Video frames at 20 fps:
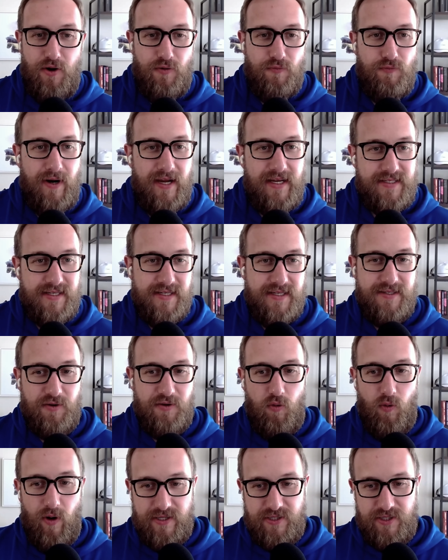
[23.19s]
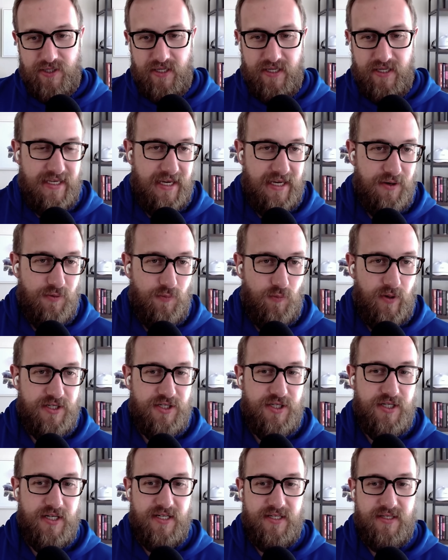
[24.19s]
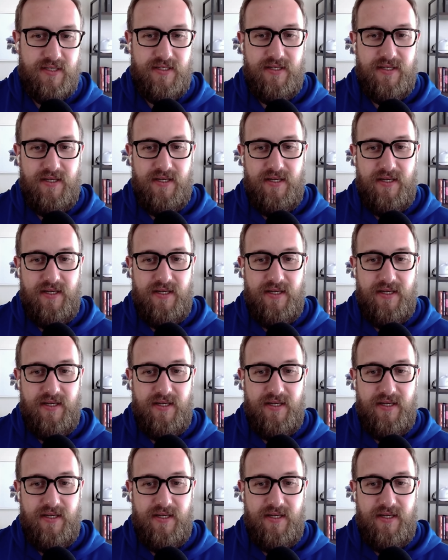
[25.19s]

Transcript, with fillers: raises the question again, which is,